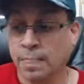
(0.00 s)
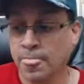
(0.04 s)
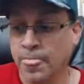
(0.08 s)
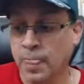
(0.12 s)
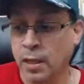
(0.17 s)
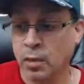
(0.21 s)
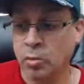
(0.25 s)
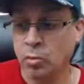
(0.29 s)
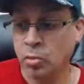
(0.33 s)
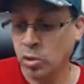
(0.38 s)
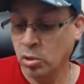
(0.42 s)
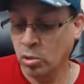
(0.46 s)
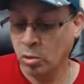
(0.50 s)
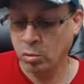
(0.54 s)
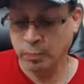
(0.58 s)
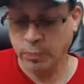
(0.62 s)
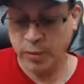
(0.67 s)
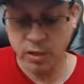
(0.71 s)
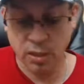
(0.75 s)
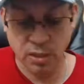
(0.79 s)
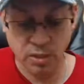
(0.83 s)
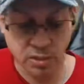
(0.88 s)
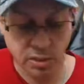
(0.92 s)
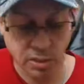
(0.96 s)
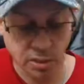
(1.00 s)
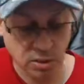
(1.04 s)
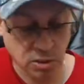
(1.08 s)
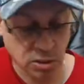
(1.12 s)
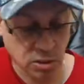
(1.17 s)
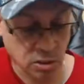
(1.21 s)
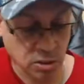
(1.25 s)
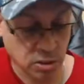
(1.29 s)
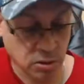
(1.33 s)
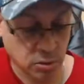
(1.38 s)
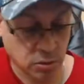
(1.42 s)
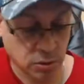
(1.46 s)
And we don't pay
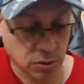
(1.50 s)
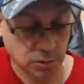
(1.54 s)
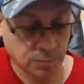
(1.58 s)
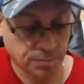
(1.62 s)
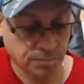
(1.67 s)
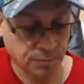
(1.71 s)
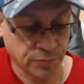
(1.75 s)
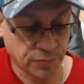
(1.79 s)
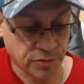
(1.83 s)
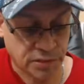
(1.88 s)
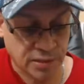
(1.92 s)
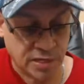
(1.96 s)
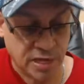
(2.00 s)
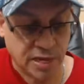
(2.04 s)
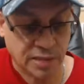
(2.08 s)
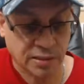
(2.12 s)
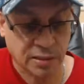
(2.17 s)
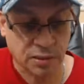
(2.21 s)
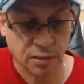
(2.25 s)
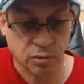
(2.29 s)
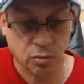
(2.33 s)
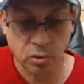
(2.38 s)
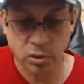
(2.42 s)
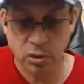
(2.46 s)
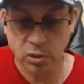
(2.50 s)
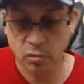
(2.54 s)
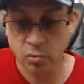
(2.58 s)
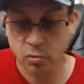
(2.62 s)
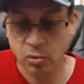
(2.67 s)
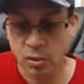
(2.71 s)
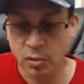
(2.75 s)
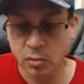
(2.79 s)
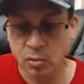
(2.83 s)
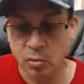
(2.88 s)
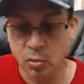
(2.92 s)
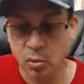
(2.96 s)
attention to it. Sadly,
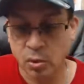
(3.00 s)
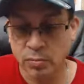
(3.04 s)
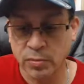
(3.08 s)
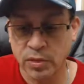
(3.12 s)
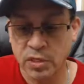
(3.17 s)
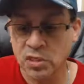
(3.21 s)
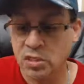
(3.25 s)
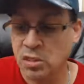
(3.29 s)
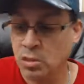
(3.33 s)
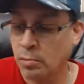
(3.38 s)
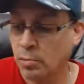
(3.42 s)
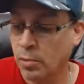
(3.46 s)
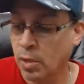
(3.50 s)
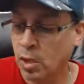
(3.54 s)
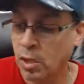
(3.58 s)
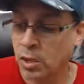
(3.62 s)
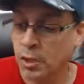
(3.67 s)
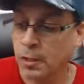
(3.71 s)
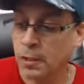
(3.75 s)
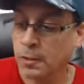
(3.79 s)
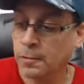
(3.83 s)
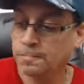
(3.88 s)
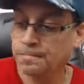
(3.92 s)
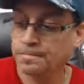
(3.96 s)
we miss the mark.